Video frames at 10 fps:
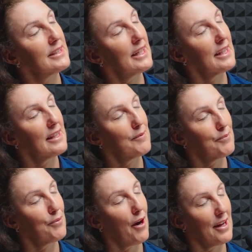in the
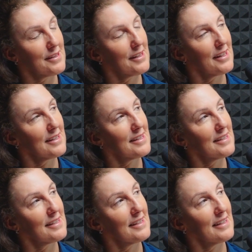
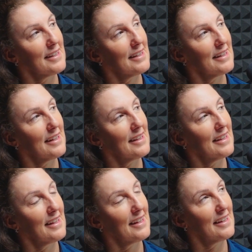process, in the